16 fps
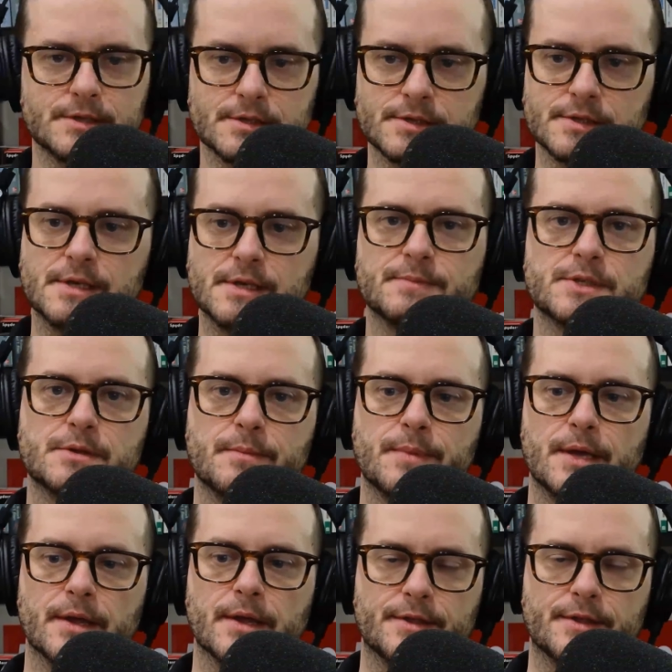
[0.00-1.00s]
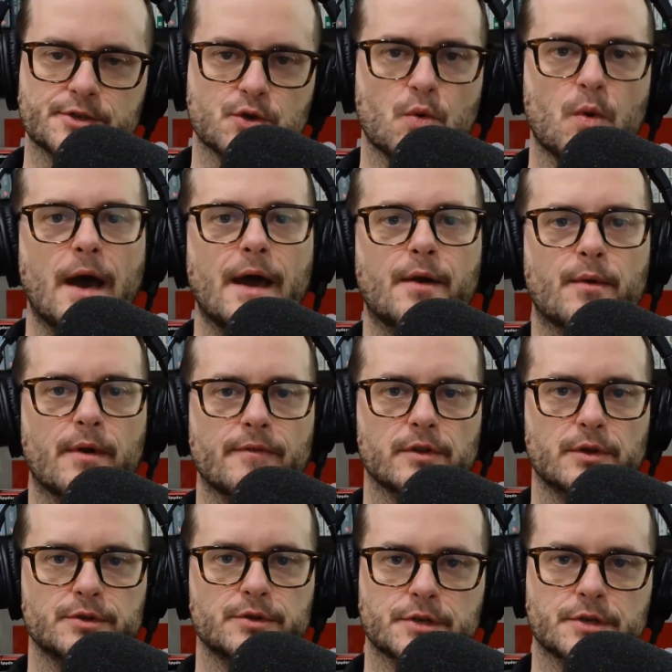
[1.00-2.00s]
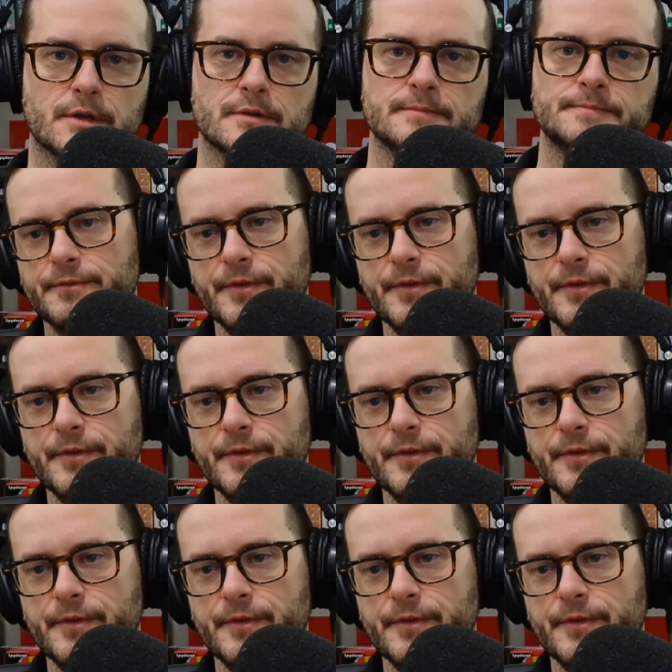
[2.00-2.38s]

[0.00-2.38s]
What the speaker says: it seems to be like this quiet revolution.